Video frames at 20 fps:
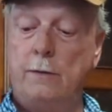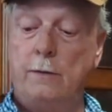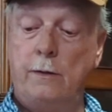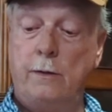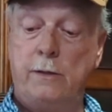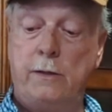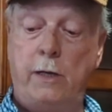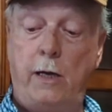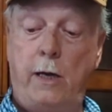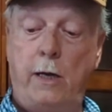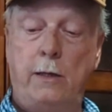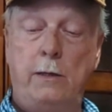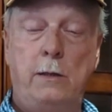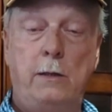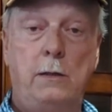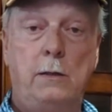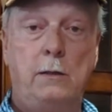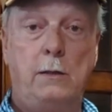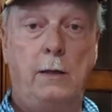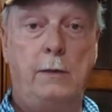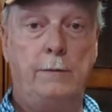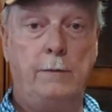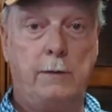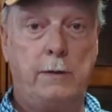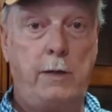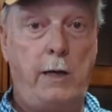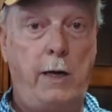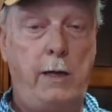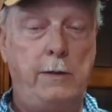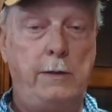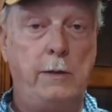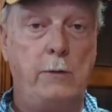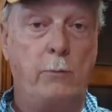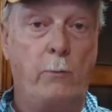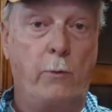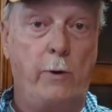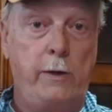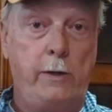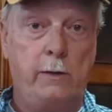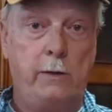the candy and the candy
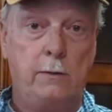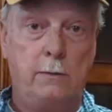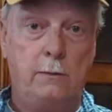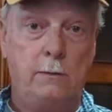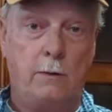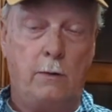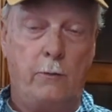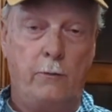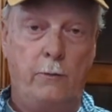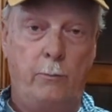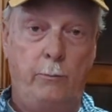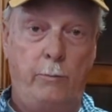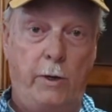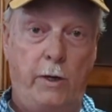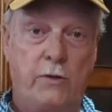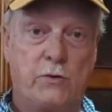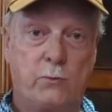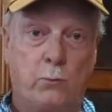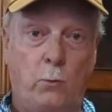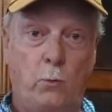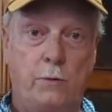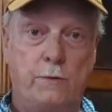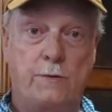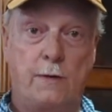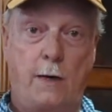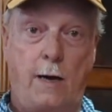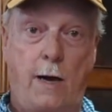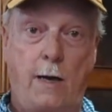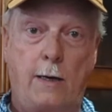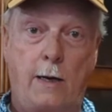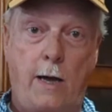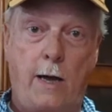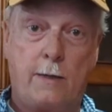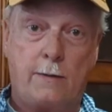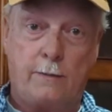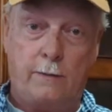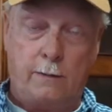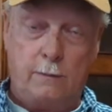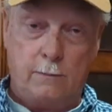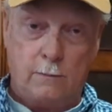red are the best ones that I
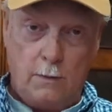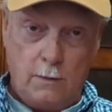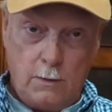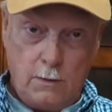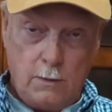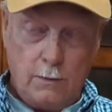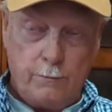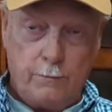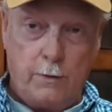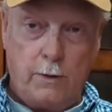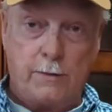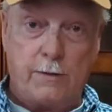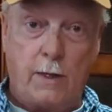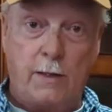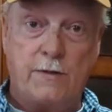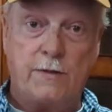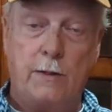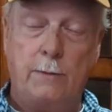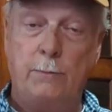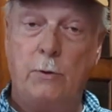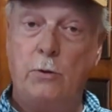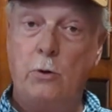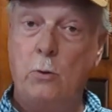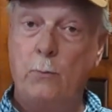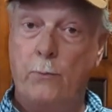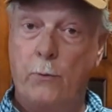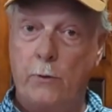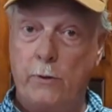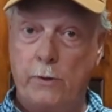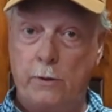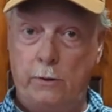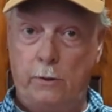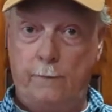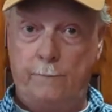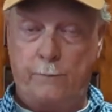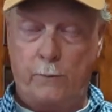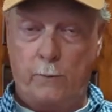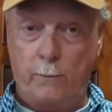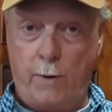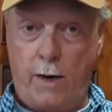like, that they seem to do pretty
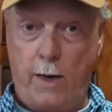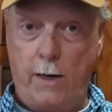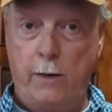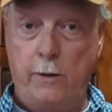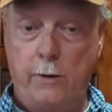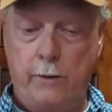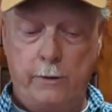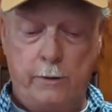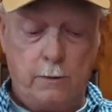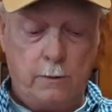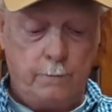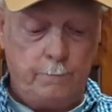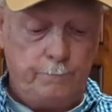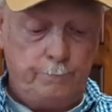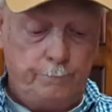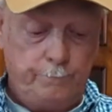good for my area.